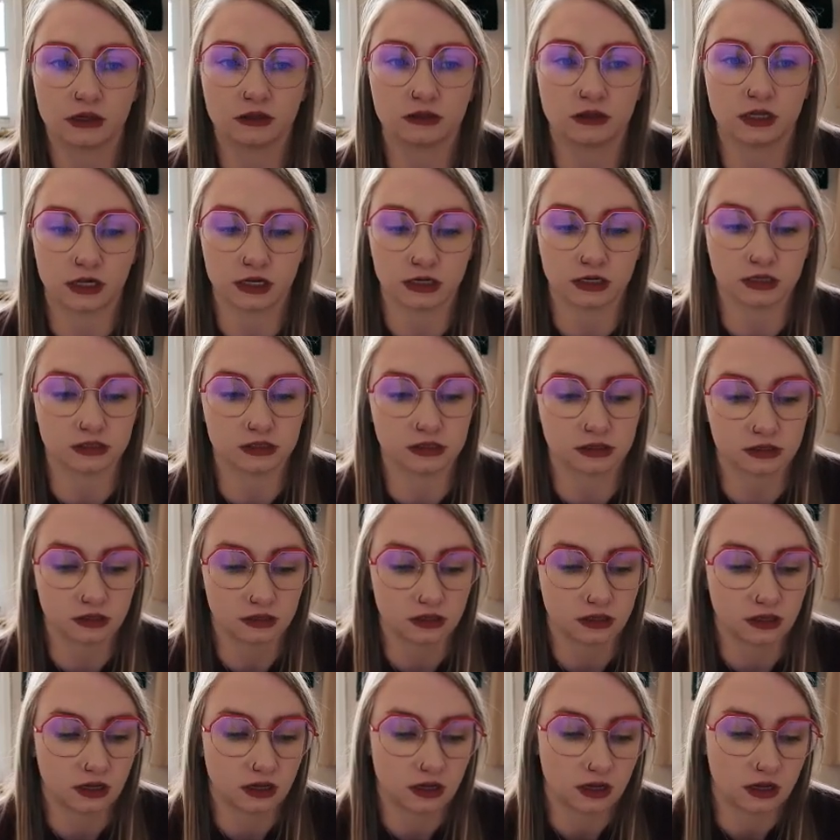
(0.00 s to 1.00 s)
there's
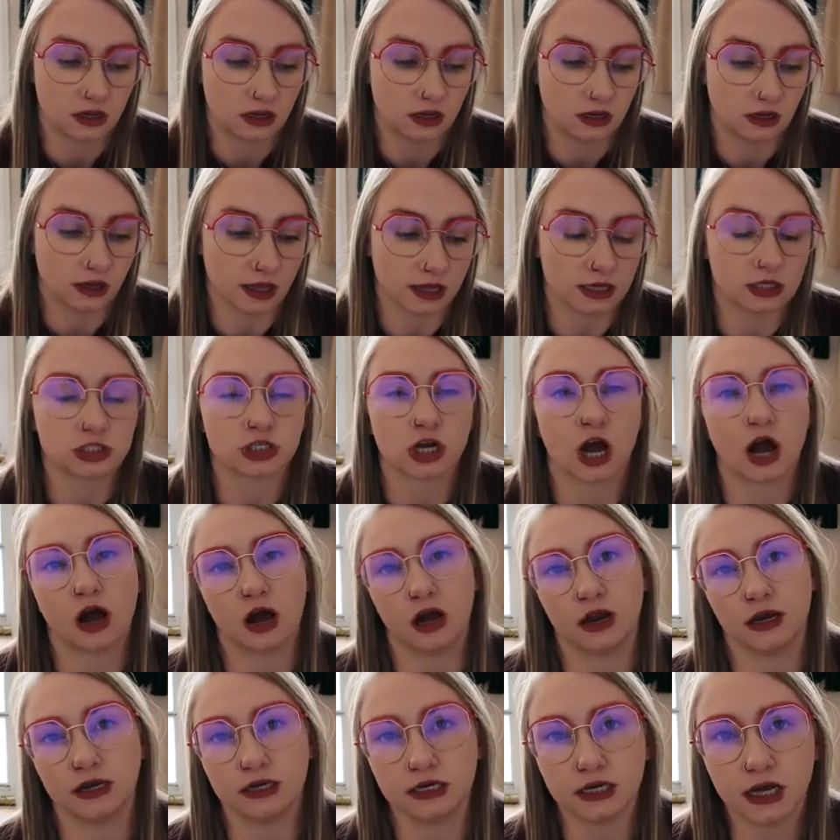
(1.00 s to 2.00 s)
like
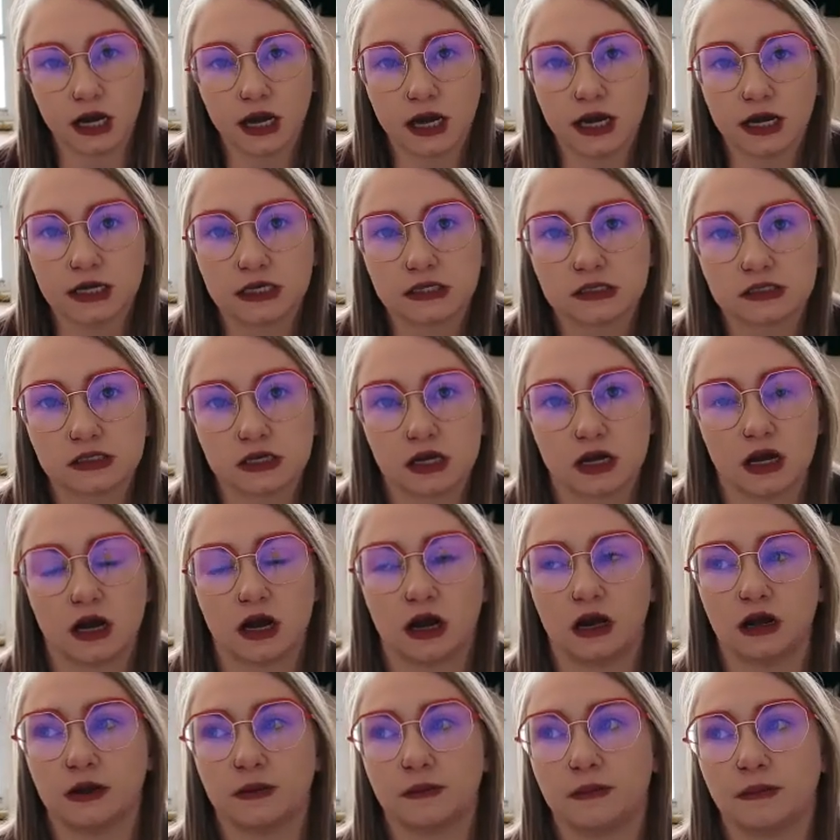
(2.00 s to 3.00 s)
Sean and Gus,
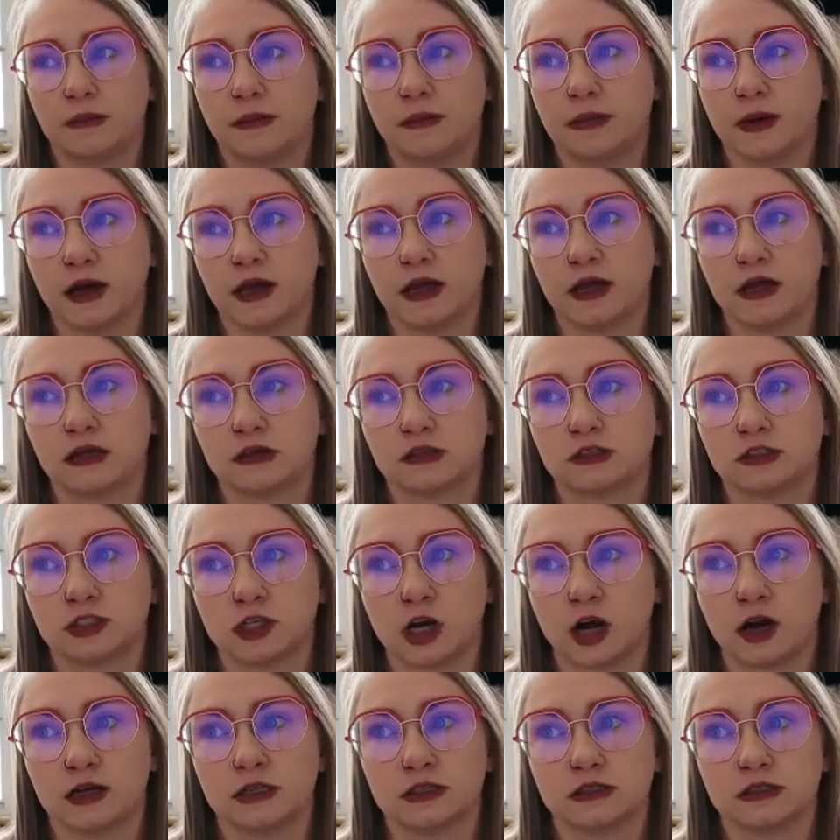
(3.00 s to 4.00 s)
but
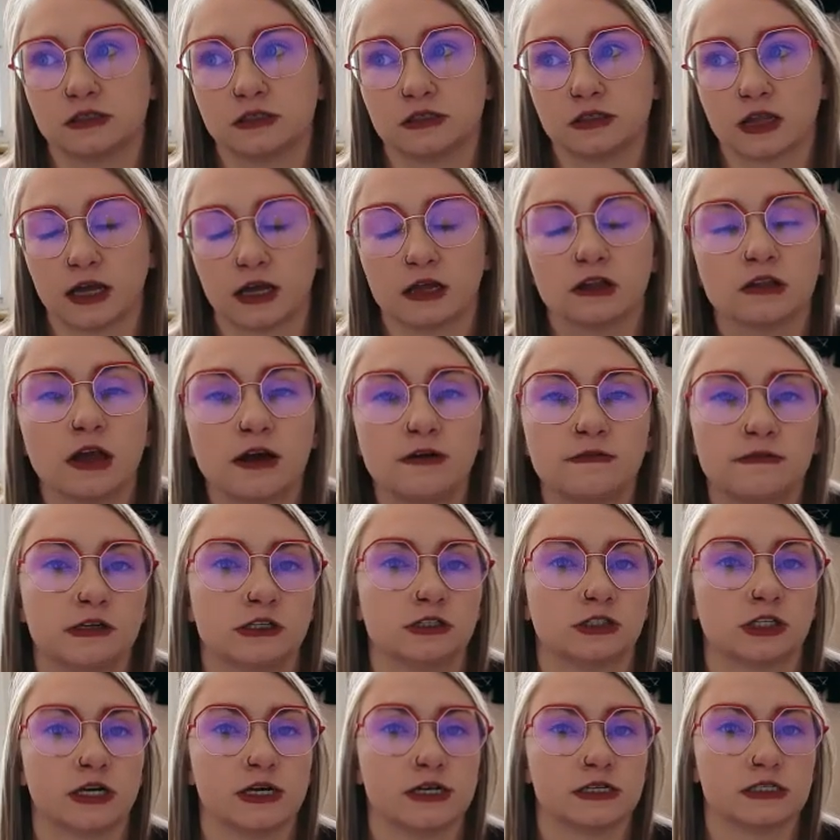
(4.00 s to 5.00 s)
Sean's like love
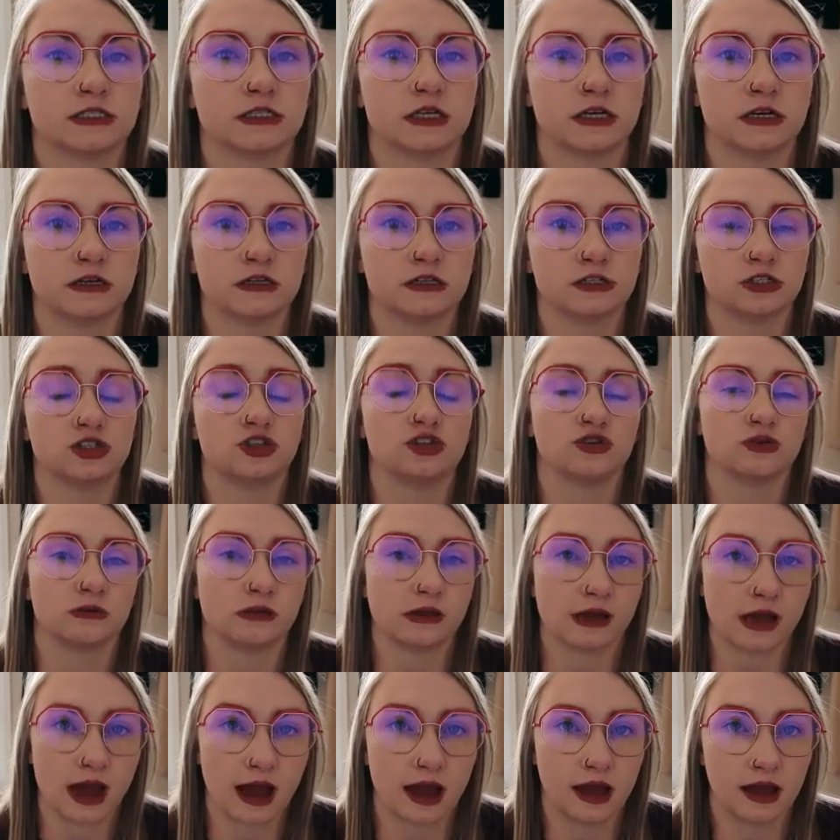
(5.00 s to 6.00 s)
interest is
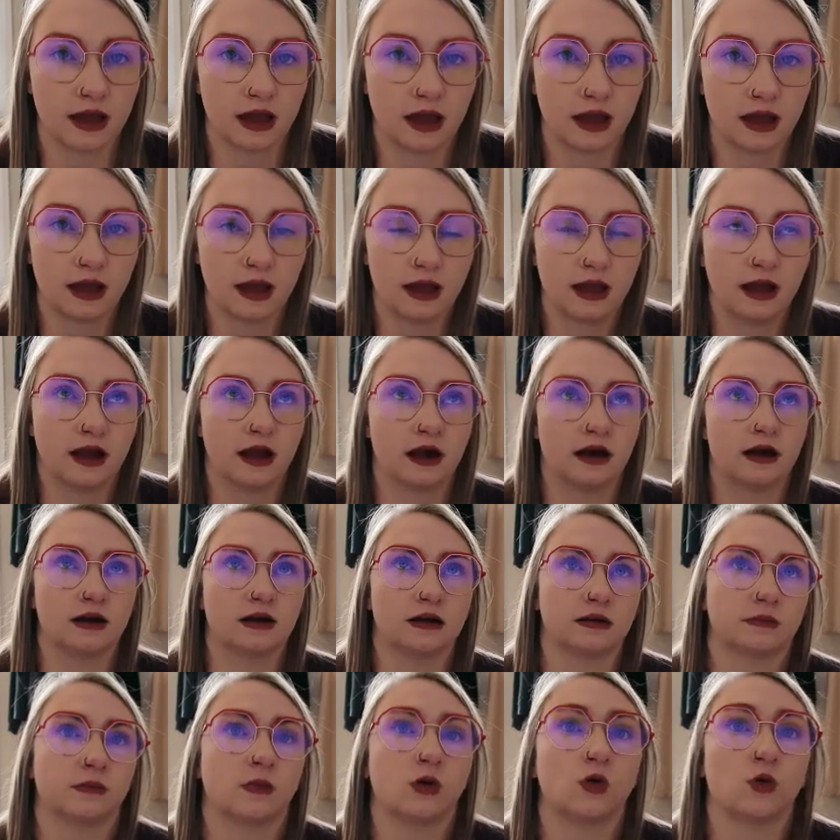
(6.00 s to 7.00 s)
Juliet,
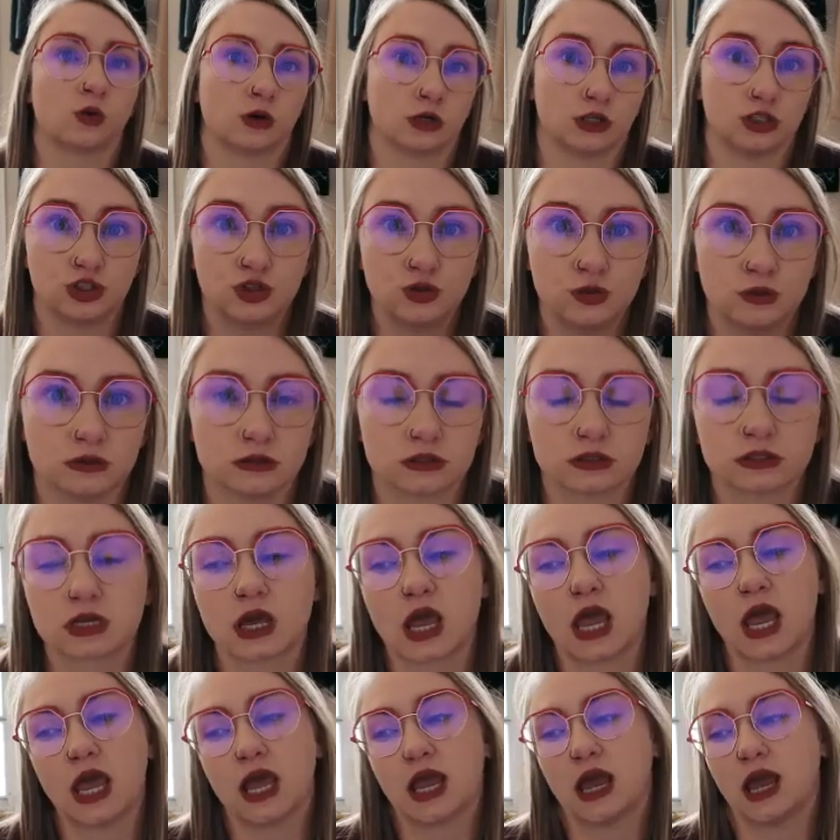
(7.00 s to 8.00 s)
or Jules,
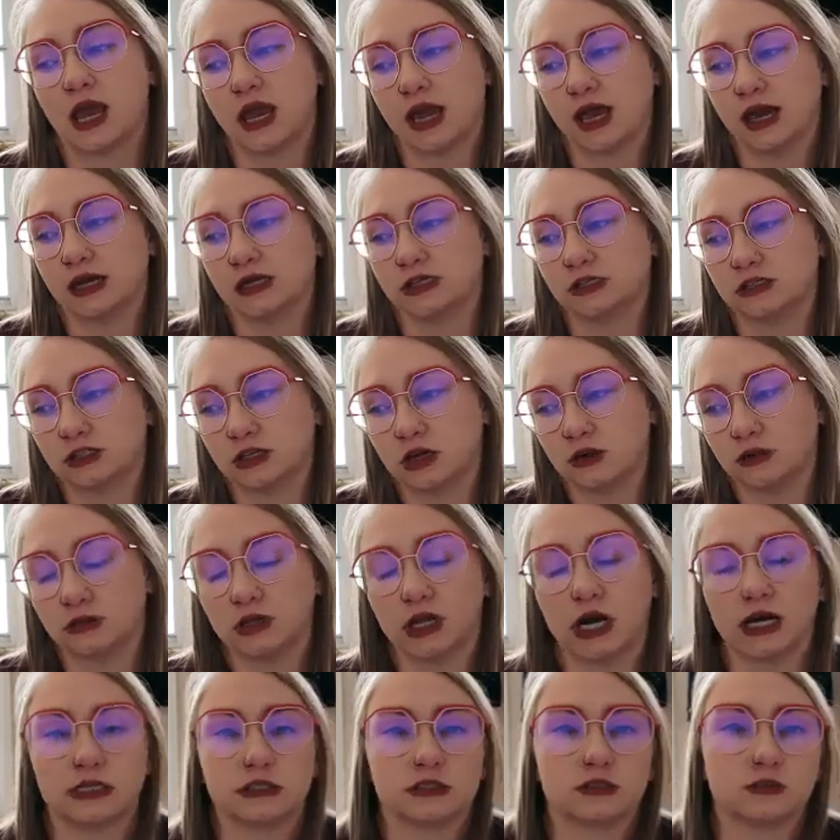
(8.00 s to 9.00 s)
and so
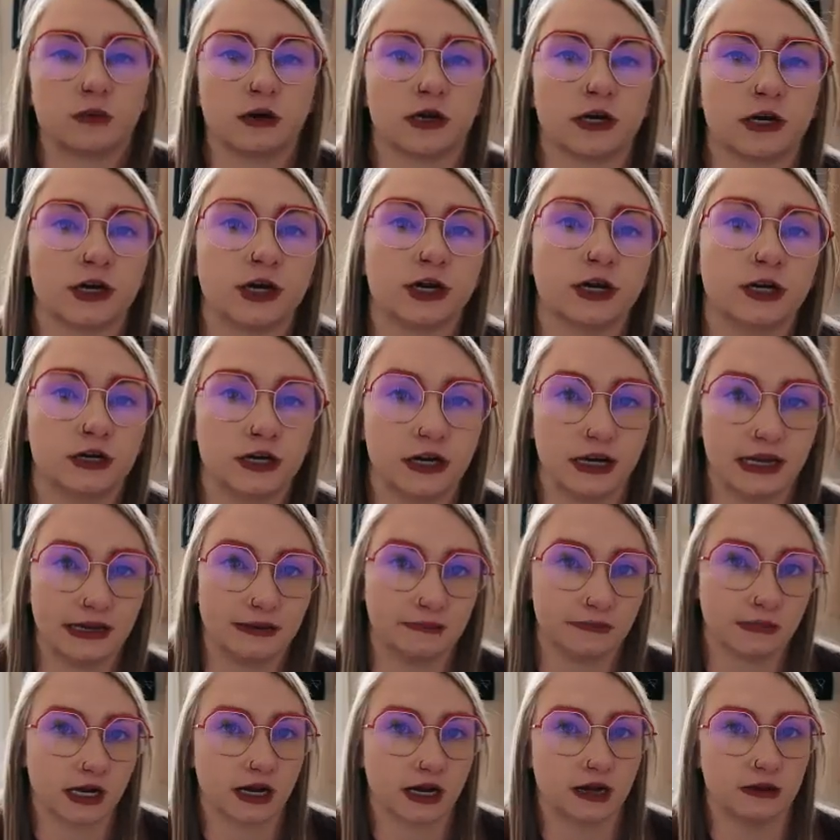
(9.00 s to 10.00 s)
that's where her
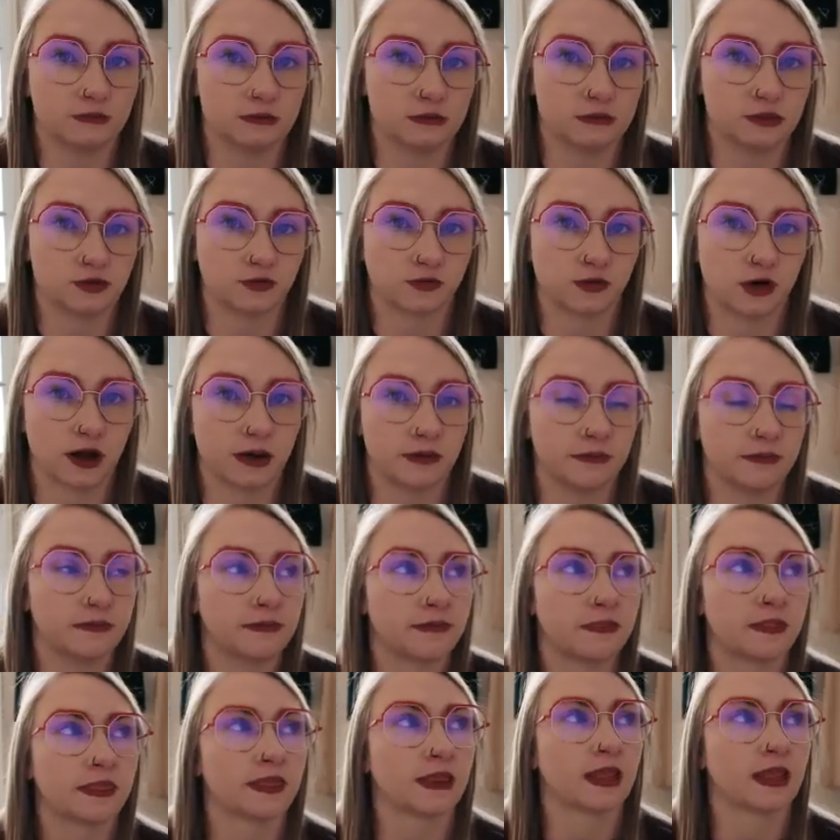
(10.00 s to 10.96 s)
name comes from.